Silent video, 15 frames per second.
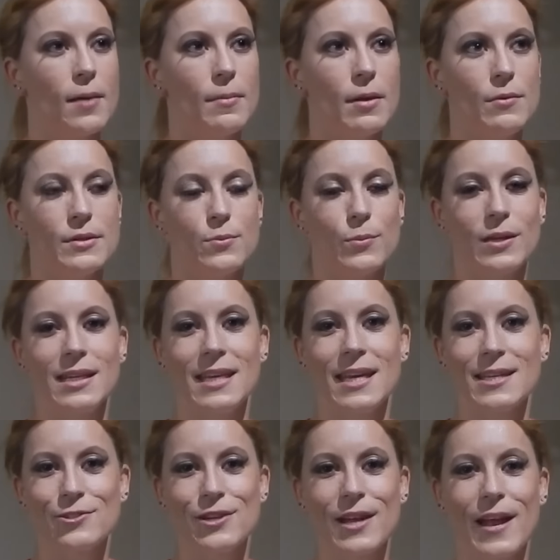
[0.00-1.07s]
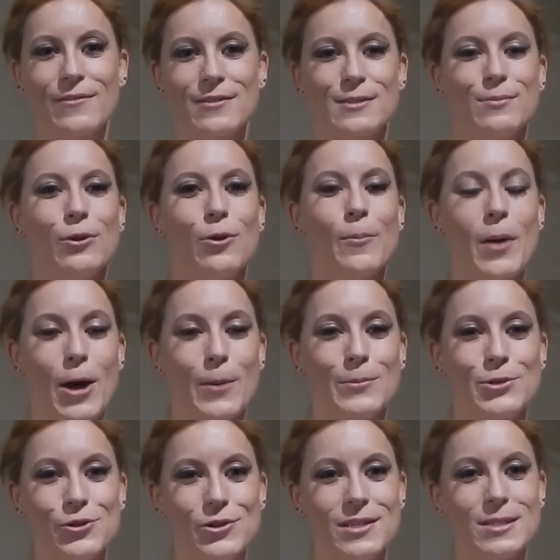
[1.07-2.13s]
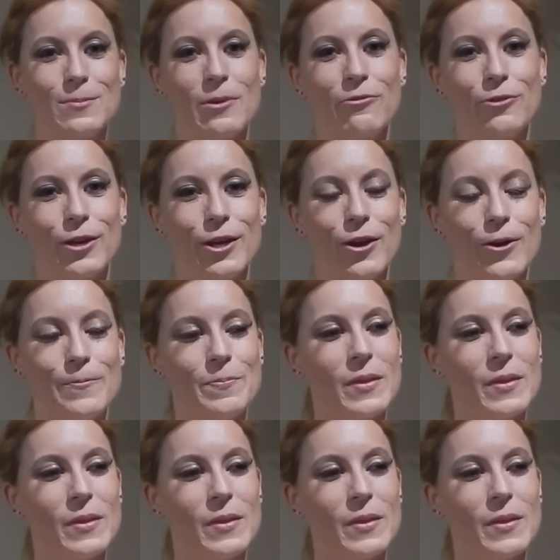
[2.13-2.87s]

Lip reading: It was windy yesterday. I have some little palm trees in my front yard.